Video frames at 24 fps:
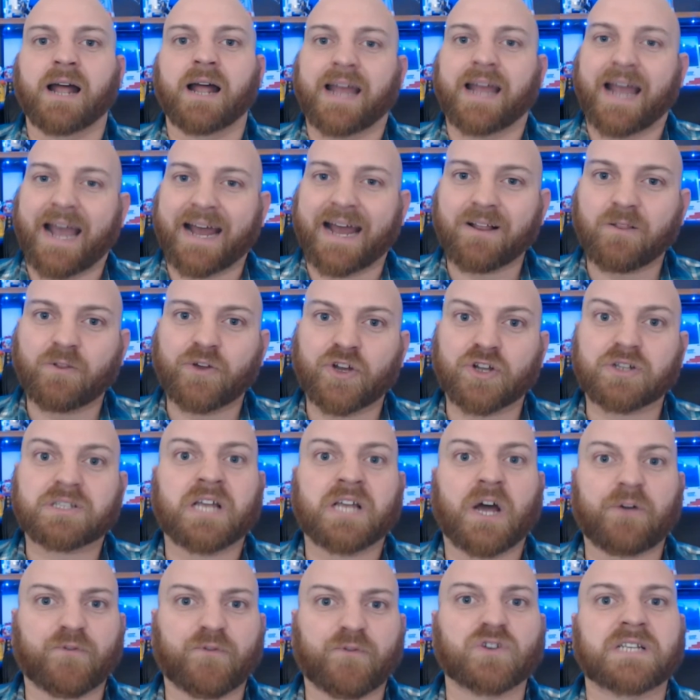had a little
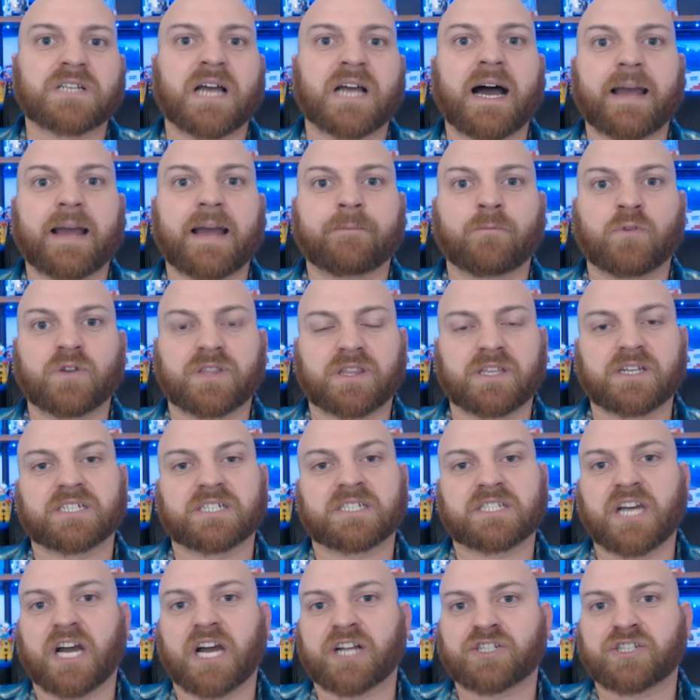tougher time with the
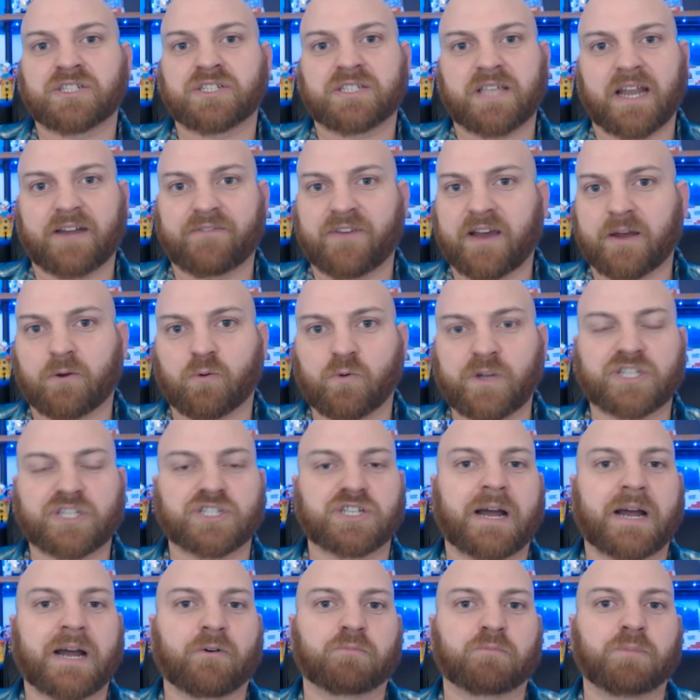discussions that I've had
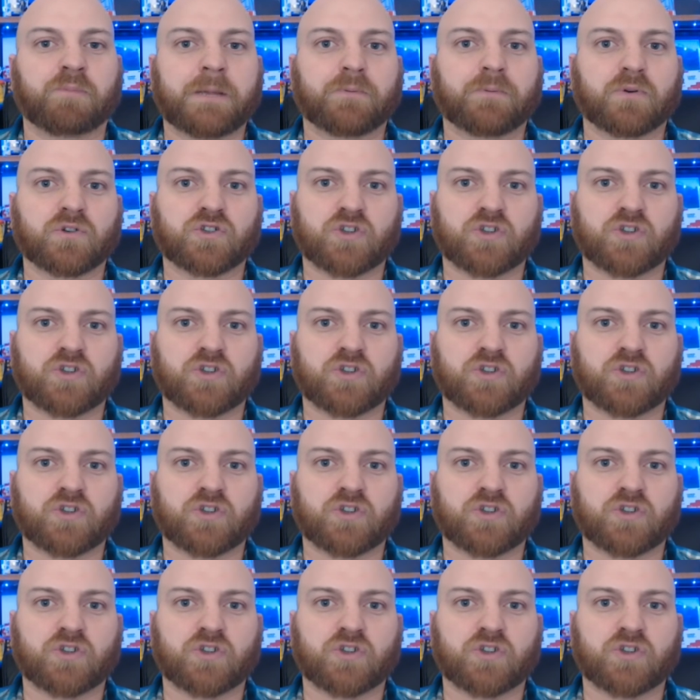reaching out with people,